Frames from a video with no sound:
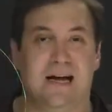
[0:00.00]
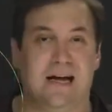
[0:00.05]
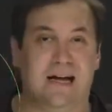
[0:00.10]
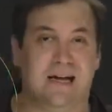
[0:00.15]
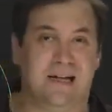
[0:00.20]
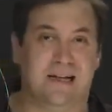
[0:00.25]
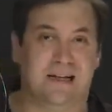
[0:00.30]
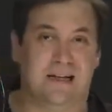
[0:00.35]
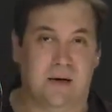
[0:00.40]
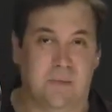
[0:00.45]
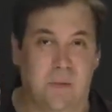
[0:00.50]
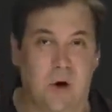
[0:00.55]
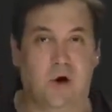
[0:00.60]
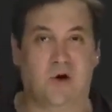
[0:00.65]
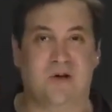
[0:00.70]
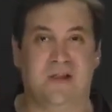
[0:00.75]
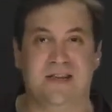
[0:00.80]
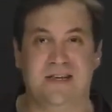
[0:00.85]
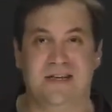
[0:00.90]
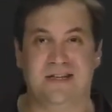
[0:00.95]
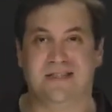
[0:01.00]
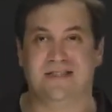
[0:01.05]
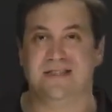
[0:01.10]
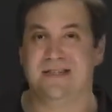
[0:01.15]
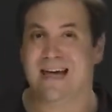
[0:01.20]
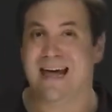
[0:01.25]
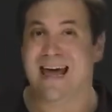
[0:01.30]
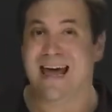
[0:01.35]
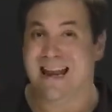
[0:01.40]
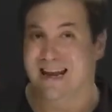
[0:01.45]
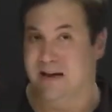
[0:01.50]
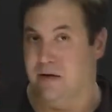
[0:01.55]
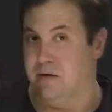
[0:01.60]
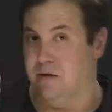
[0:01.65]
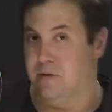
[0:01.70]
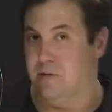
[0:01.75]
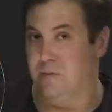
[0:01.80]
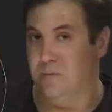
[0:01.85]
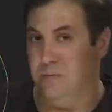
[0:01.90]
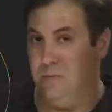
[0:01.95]
and among these n
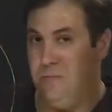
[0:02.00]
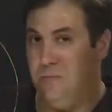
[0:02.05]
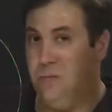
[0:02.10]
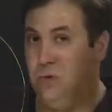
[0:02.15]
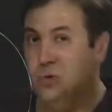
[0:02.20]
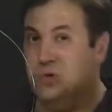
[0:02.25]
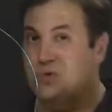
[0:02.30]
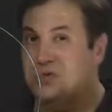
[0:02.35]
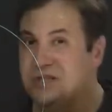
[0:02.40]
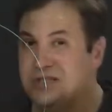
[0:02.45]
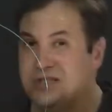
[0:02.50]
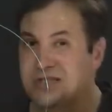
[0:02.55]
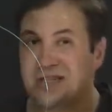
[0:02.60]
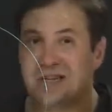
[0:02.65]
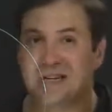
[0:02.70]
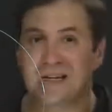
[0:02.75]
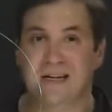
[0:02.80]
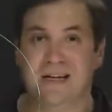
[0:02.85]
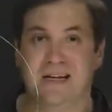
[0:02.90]
moves